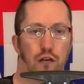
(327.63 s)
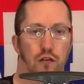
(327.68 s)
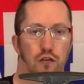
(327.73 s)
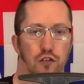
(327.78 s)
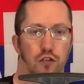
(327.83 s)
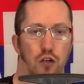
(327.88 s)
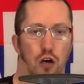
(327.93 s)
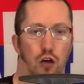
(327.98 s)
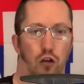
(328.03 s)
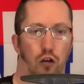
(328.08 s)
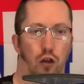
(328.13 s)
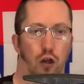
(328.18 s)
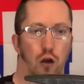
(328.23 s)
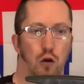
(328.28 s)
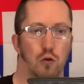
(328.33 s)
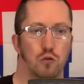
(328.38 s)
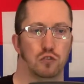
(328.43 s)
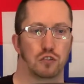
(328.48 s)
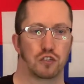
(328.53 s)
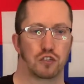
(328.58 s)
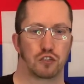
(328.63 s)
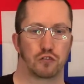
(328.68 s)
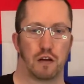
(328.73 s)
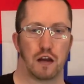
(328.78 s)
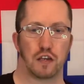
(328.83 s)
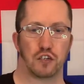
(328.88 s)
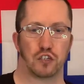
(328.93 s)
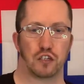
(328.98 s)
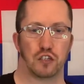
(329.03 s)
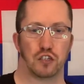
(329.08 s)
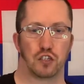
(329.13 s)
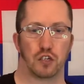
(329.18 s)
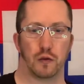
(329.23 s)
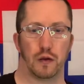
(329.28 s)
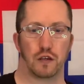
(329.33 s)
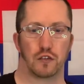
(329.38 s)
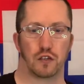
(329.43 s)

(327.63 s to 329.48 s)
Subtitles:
There's not loads of scratching to it,